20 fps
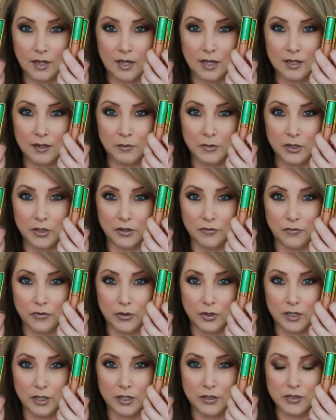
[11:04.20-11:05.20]
and I'm looking
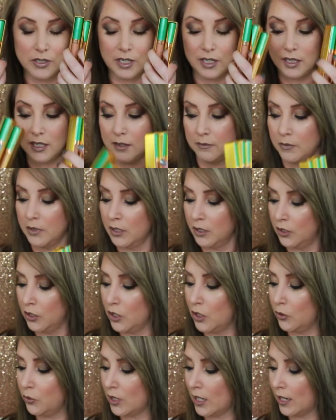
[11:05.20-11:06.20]
forward to using them.
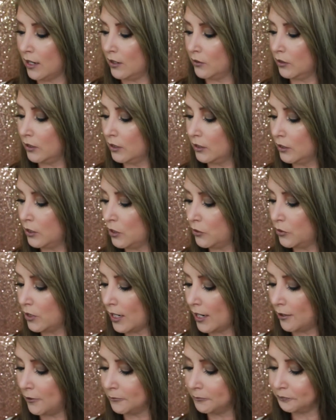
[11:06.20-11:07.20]
No doubt, no
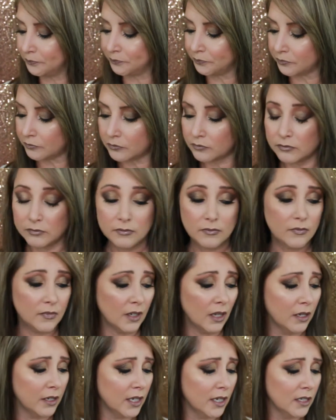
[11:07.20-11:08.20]
doubt.
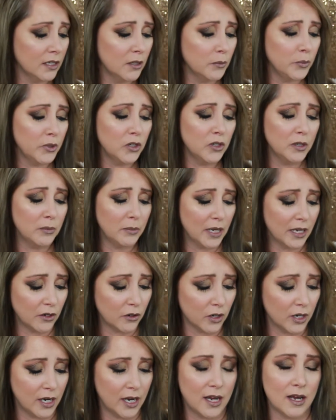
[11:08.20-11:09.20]
Again, the Beauty
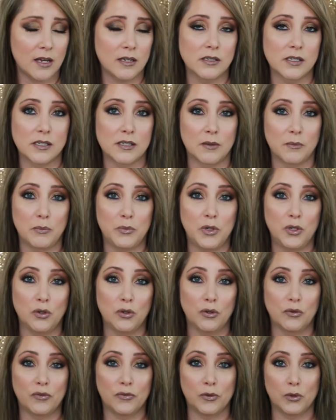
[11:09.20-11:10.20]
Bakery has some
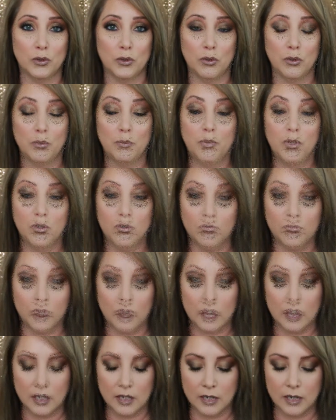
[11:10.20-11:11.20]
beautiful, The beautiful other
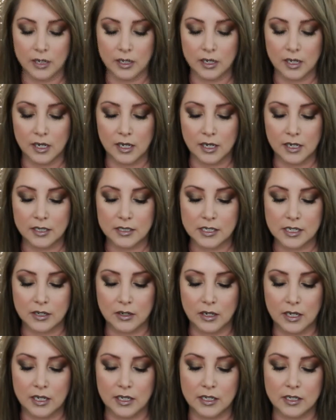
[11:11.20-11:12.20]
thing colors. that I got
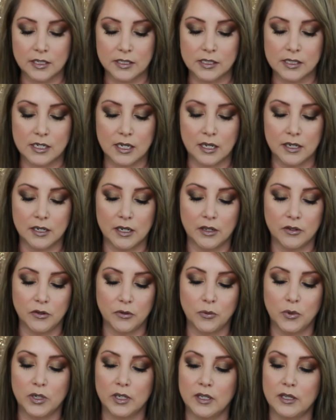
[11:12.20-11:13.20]
is
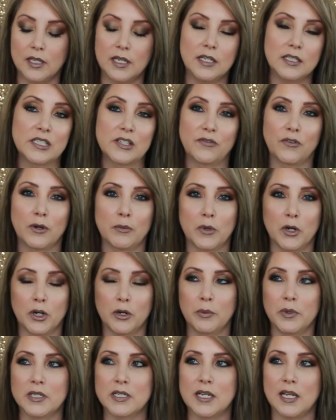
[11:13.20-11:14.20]
another one of these from
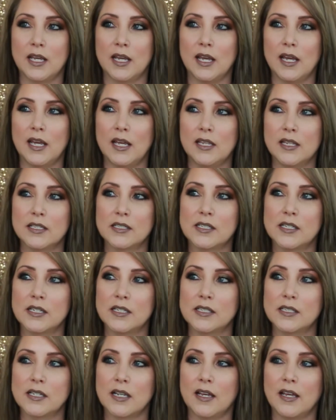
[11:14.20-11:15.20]
Urban Decay. This
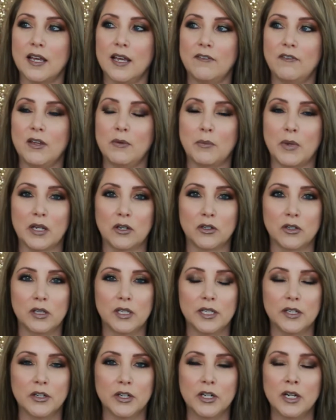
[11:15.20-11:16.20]
is a heavy metal
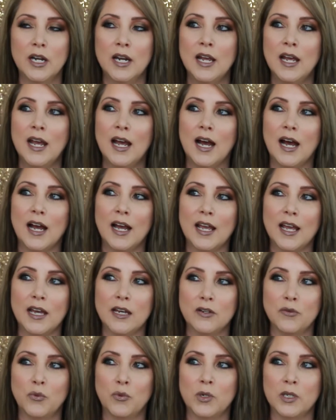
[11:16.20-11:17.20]
glitter. I
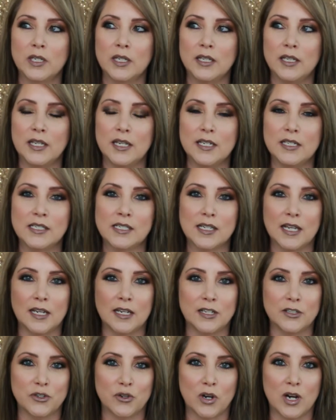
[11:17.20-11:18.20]
had one of these and
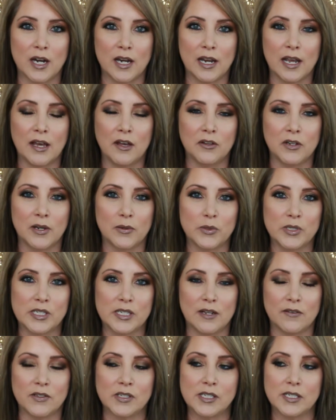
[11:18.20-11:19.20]
it dried out and I was
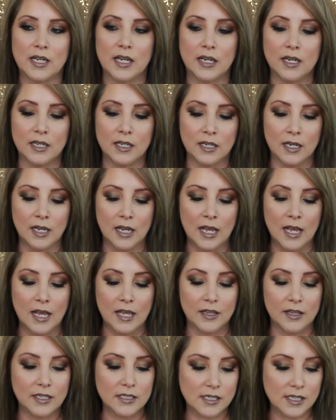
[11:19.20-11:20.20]
devastated.
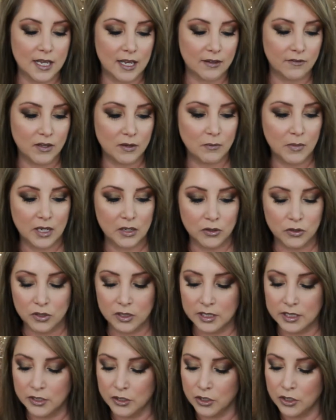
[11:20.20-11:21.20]
This heavy metal
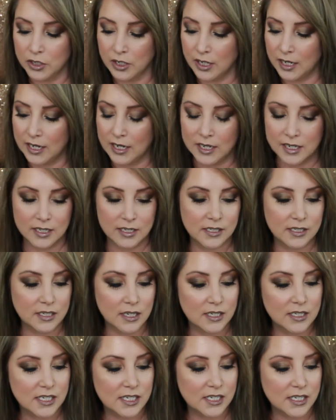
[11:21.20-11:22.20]
glitter is
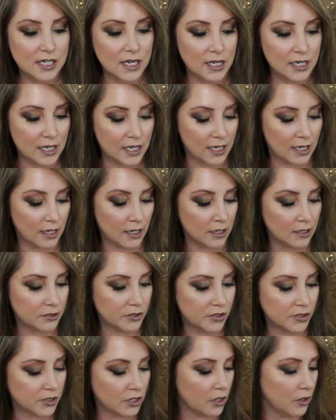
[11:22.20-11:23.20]
stunning.
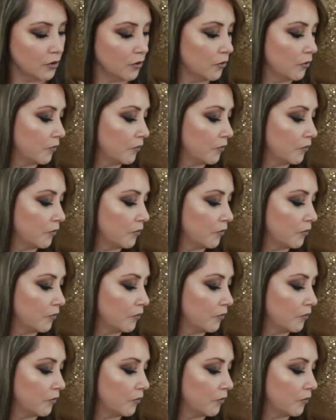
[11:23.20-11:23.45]
So,